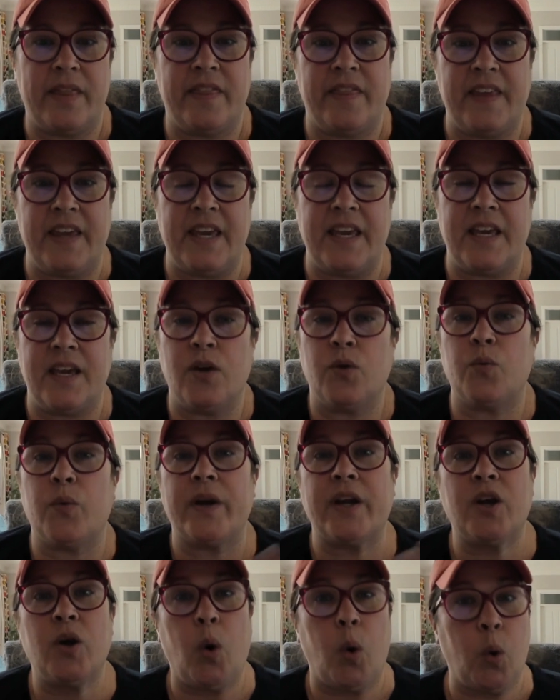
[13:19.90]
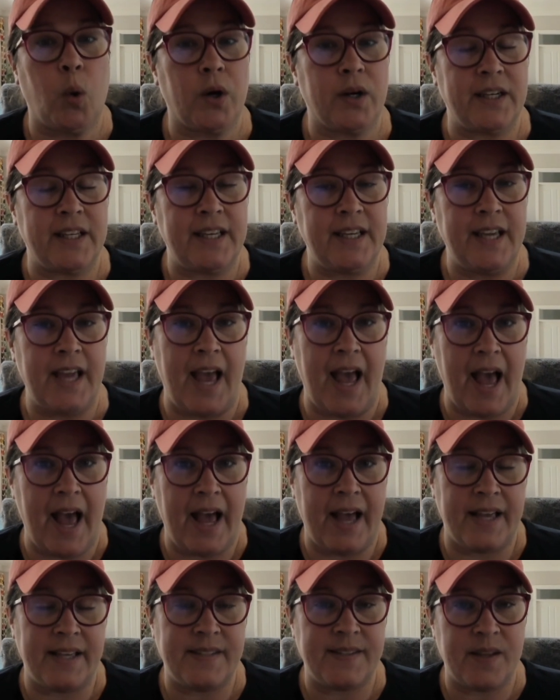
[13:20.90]
the recording
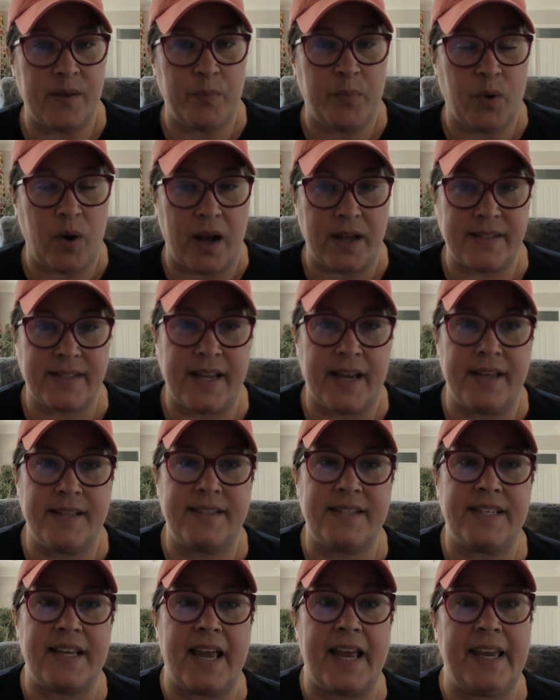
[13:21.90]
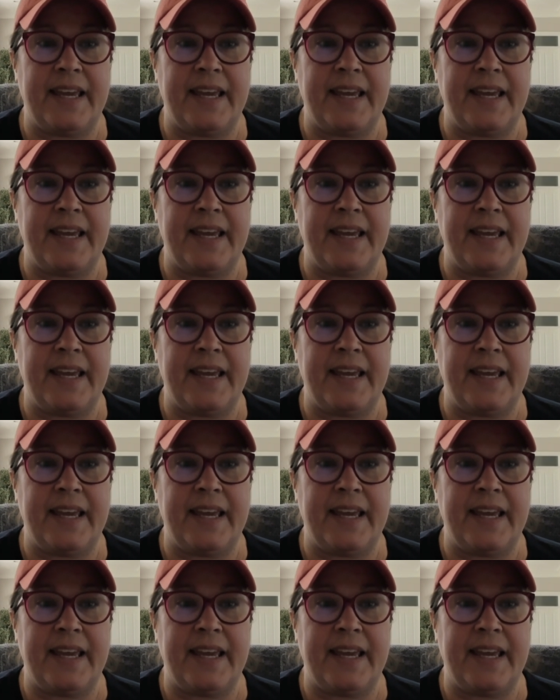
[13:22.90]
has processed,